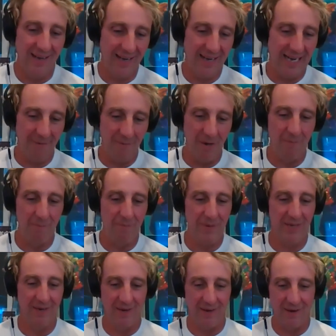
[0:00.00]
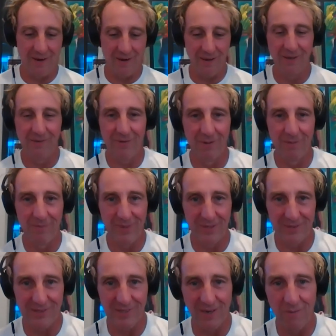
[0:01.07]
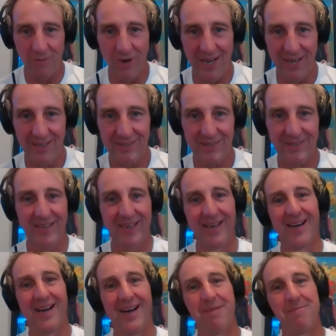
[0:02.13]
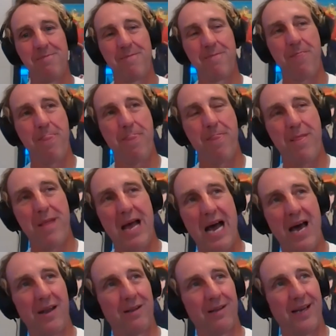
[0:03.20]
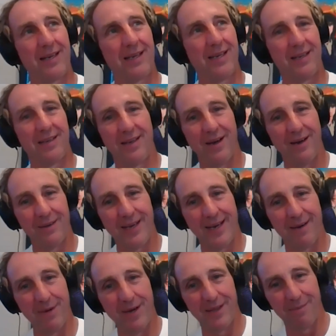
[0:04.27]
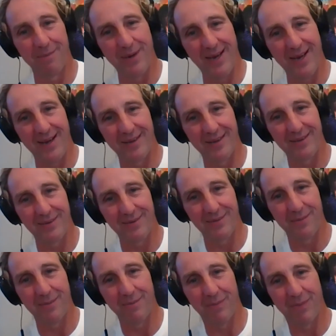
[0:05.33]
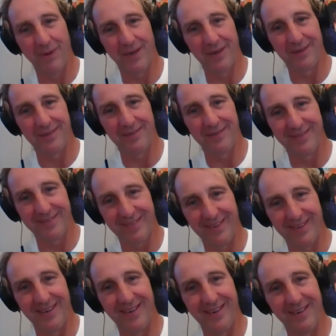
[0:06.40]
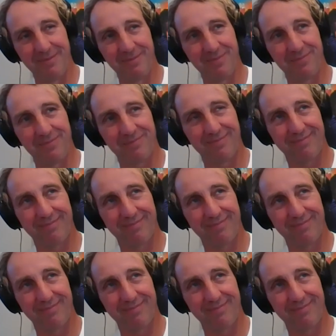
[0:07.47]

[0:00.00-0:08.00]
I'm a bit of all of them in some ways. Um, I don't like getting yelled at by the band, but um,